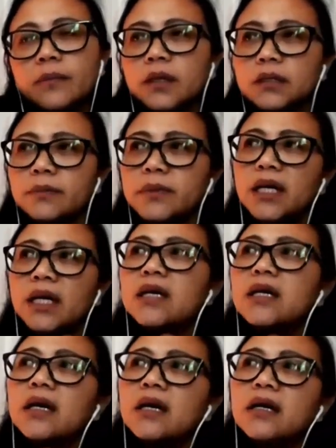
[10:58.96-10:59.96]
something like
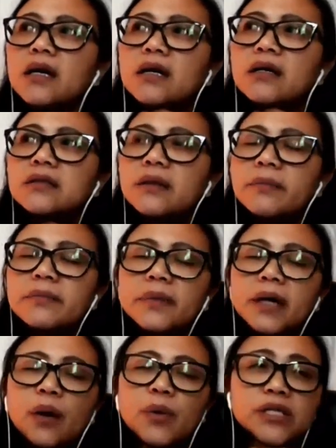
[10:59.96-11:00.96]
I was